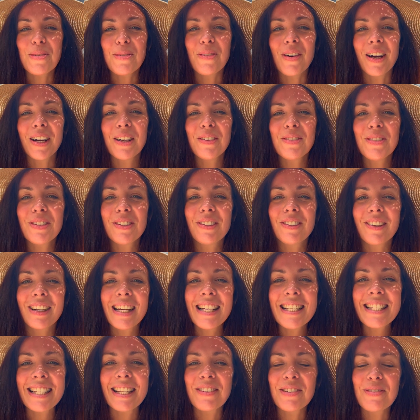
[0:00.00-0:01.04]
Welcome to
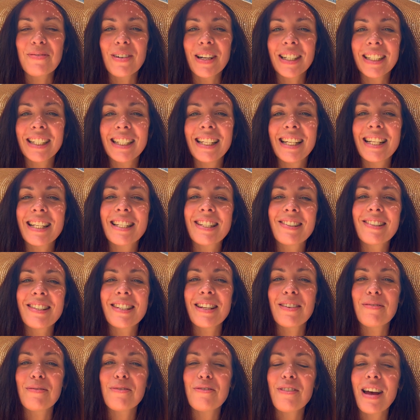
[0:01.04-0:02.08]
Greece, everybody. Let's do
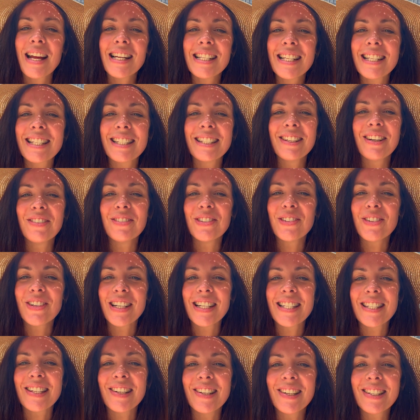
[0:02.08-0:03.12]
some fantasy novel
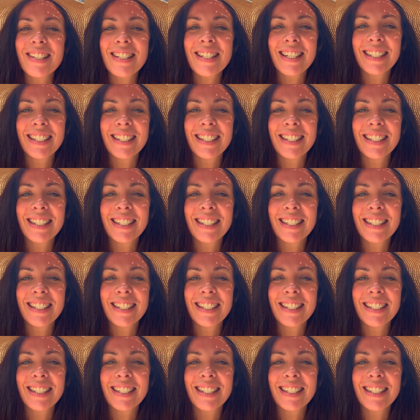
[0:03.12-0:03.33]
research.